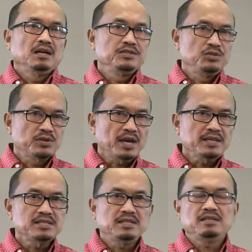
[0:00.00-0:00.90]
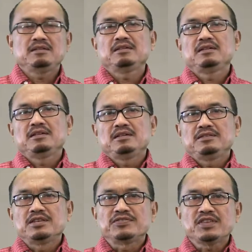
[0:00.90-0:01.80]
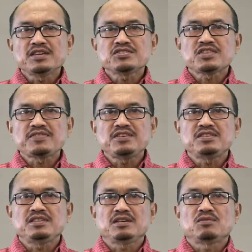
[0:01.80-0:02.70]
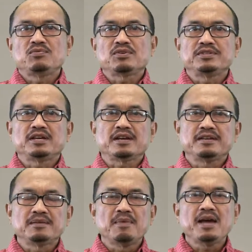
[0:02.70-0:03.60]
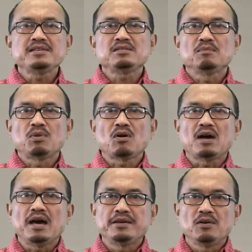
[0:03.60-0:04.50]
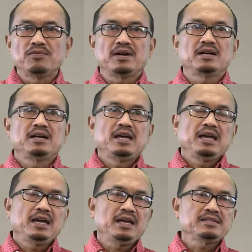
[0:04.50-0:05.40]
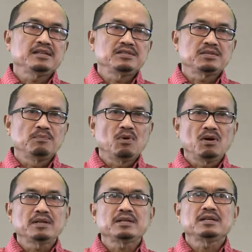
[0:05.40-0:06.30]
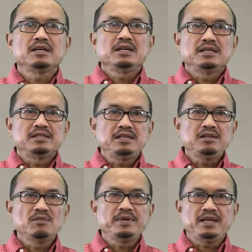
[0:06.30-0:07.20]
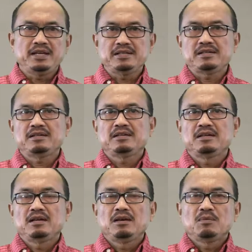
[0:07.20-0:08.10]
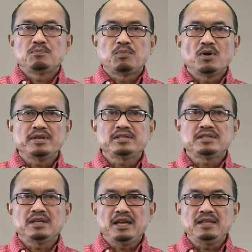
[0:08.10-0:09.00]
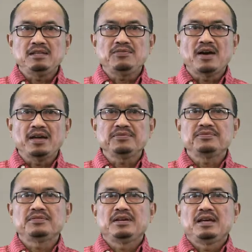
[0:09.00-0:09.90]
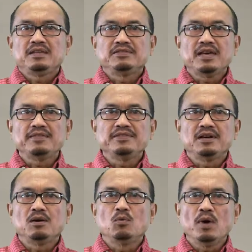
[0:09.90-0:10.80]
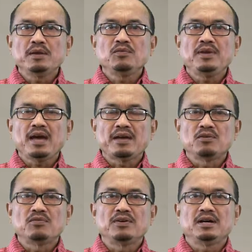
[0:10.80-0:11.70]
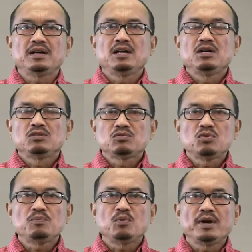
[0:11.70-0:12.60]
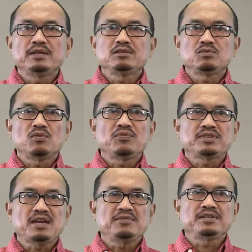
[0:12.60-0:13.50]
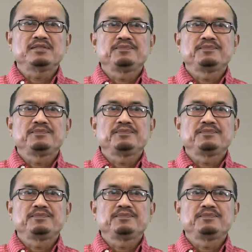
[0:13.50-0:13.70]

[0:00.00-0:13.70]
As you can see, the test statistic for the randomized block ANOVA has a smaller denominator, 0.85, than the one-way ANOVA, 2.27,